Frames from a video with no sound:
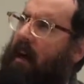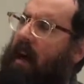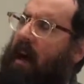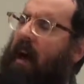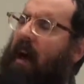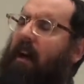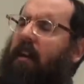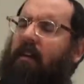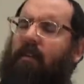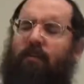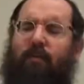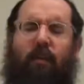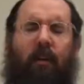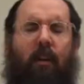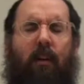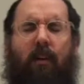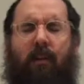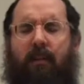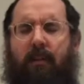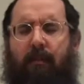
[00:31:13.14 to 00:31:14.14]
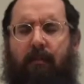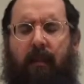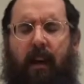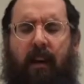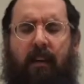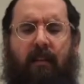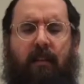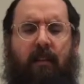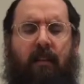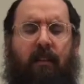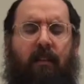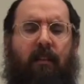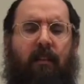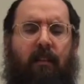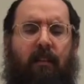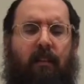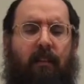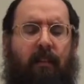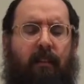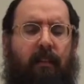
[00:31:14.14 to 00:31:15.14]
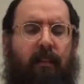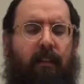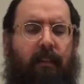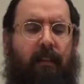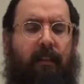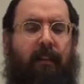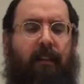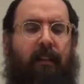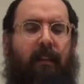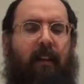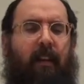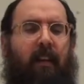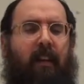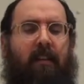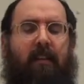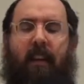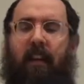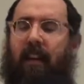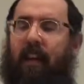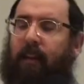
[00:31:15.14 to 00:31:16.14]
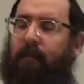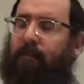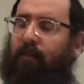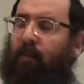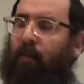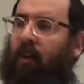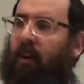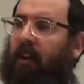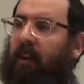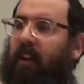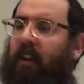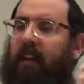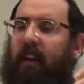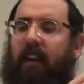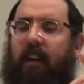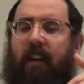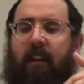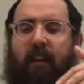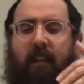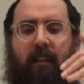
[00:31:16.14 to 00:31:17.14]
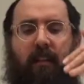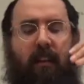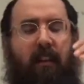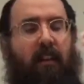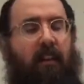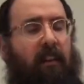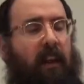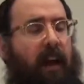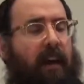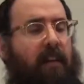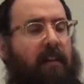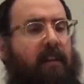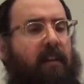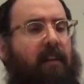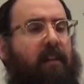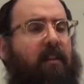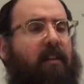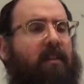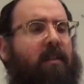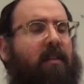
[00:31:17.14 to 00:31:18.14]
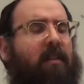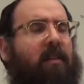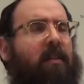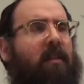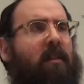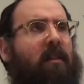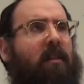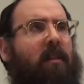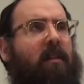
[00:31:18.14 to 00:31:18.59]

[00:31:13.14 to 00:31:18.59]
art. It's amazing. As they keep walking, the glaziers,